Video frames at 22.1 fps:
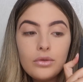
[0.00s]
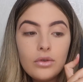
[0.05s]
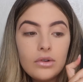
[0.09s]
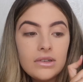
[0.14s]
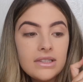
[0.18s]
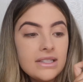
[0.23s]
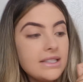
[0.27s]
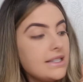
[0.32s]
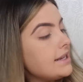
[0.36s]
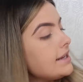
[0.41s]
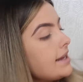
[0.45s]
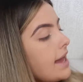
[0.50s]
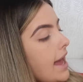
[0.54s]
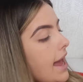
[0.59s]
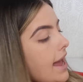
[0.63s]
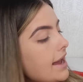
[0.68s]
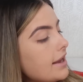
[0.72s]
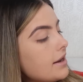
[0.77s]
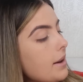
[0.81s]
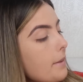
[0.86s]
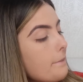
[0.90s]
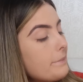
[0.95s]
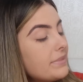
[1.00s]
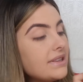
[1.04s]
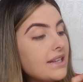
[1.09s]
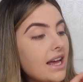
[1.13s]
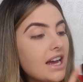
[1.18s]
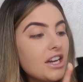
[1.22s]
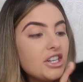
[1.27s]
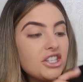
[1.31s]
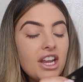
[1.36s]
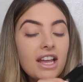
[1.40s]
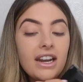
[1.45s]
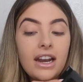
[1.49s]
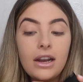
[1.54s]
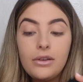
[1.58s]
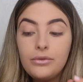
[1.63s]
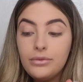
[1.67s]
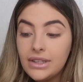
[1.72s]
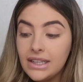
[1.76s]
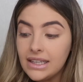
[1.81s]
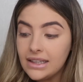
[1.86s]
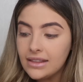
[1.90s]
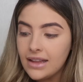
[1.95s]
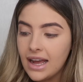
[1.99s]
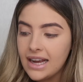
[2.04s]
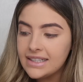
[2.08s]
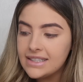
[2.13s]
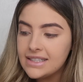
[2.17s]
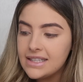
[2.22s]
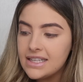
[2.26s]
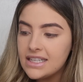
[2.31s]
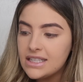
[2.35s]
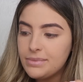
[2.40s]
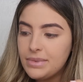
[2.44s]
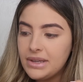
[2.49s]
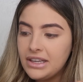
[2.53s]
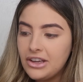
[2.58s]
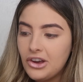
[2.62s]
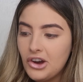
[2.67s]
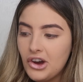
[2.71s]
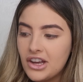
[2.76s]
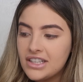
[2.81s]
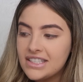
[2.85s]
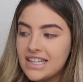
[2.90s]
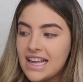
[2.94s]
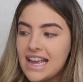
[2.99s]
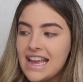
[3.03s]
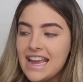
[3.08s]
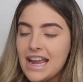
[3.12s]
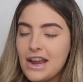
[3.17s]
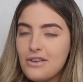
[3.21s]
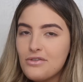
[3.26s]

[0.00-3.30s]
bronzing and blush, and I really liked this because